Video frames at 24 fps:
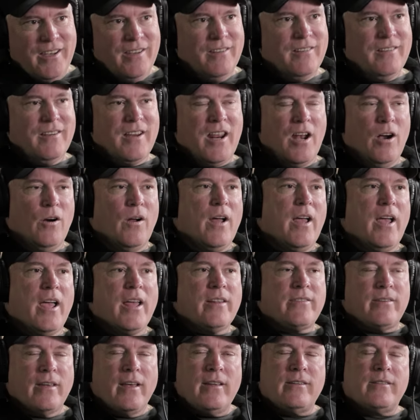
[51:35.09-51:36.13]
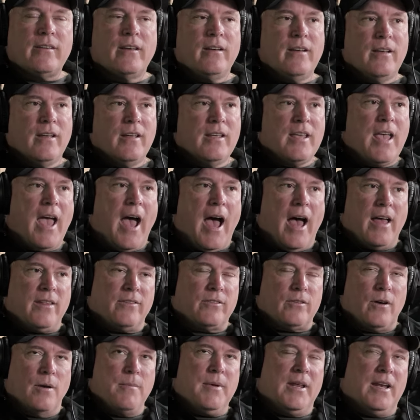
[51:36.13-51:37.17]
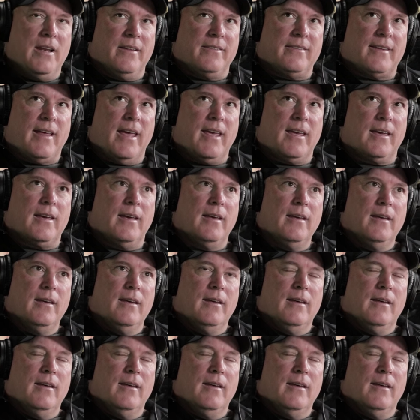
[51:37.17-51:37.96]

it's a buying con for sure. Yeah. So, I mean, it's like,